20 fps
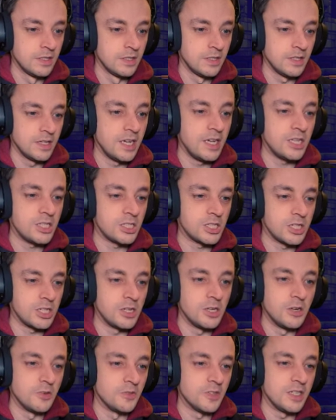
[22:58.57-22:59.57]
AJ,
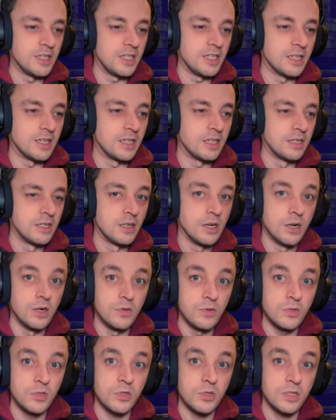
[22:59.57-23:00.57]
over here! Oh,
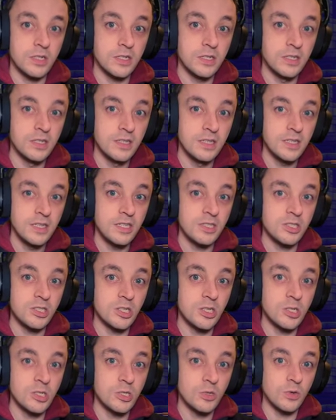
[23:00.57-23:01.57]
look! It's
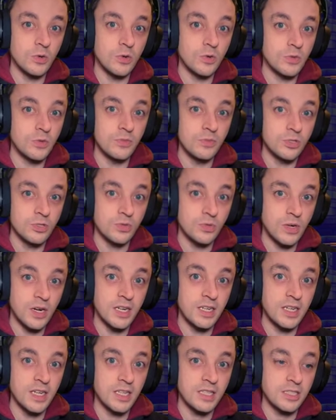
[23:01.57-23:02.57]
the door that was
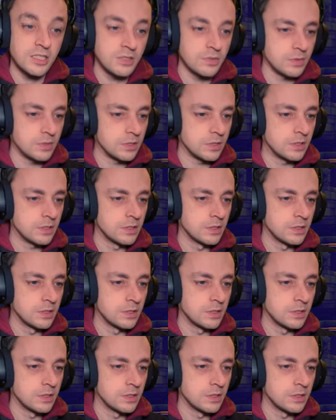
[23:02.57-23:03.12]
right next to us!